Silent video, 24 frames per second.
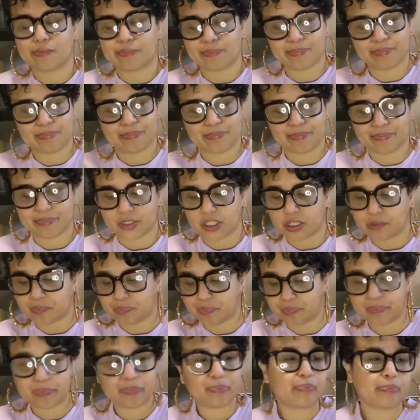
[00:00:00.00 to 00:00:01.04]
mm -mm, no.
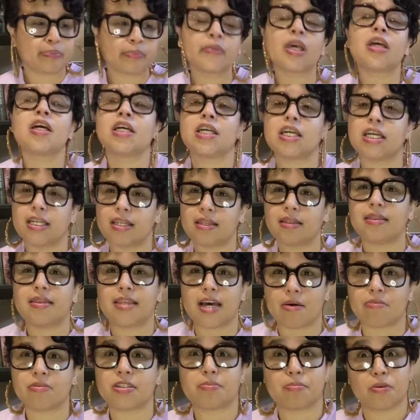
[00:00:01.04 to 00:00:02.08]
Mm.
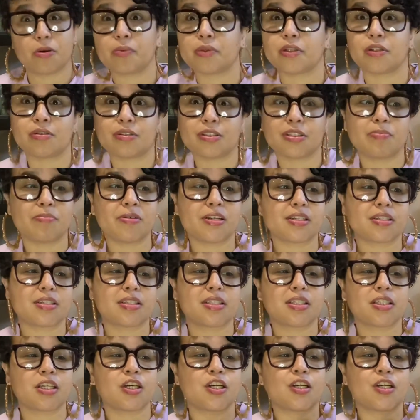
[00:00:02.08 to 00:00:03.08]
That was me with those books.